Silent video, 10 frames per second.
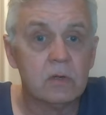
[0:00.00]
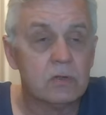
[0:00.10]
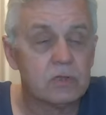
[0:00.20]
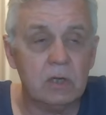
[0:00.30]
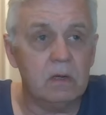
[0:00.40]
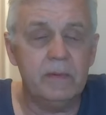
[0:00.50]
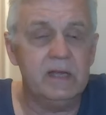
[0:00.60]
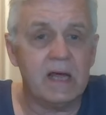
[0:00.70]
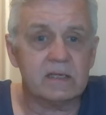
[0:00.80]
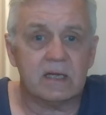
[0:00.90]
So, I mean,
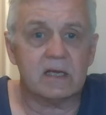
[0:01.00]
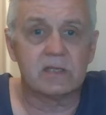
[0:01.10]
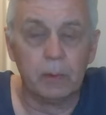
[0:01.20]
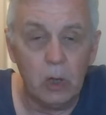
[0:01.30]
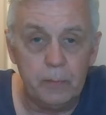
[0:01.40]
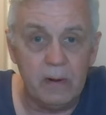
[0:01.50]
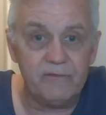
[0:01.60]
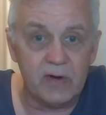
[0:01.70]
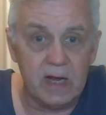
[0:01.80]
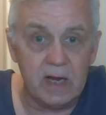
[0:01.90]
that's the blueprint
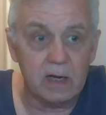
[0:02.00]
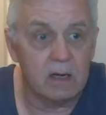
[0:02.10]
for it.